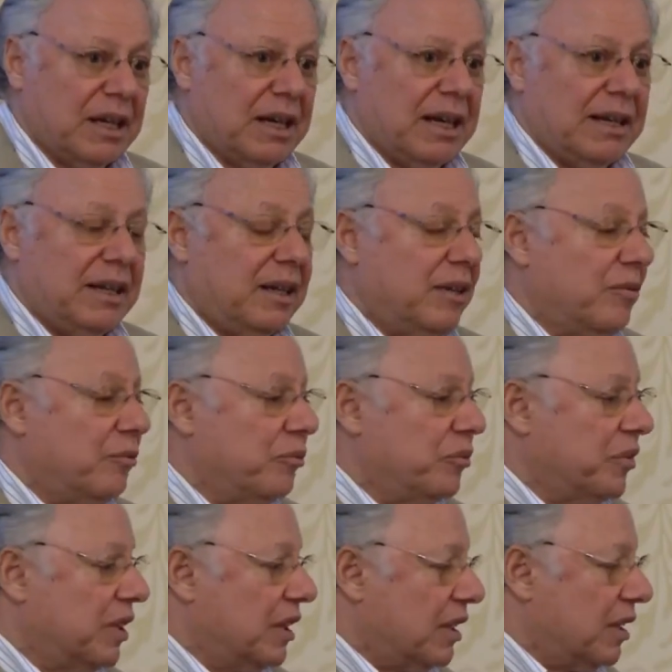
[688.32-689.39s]
I'll
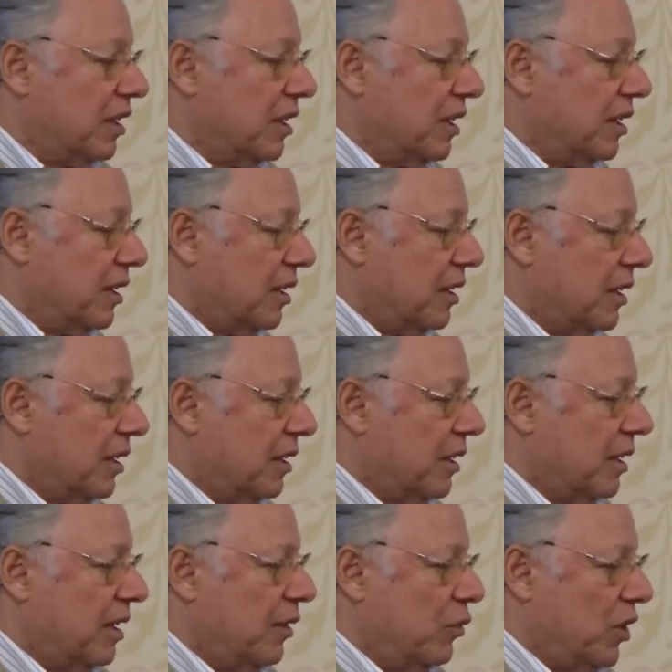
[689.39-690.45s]

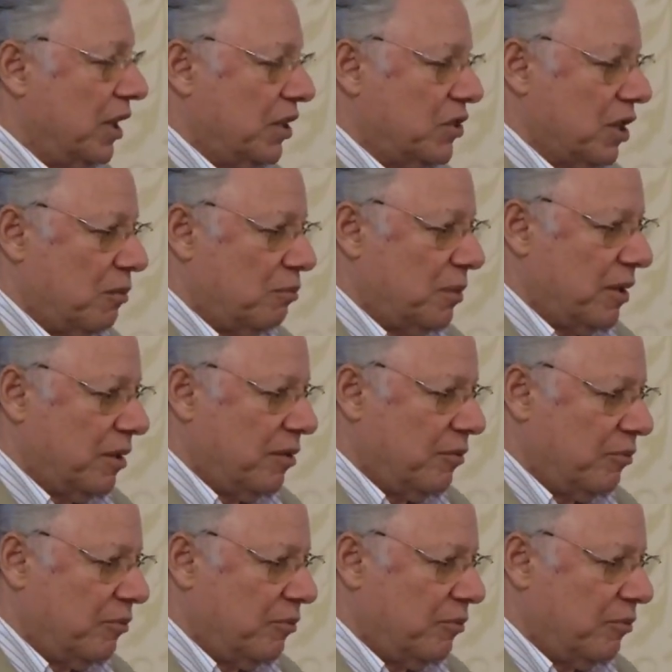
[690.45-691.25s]
give you an example.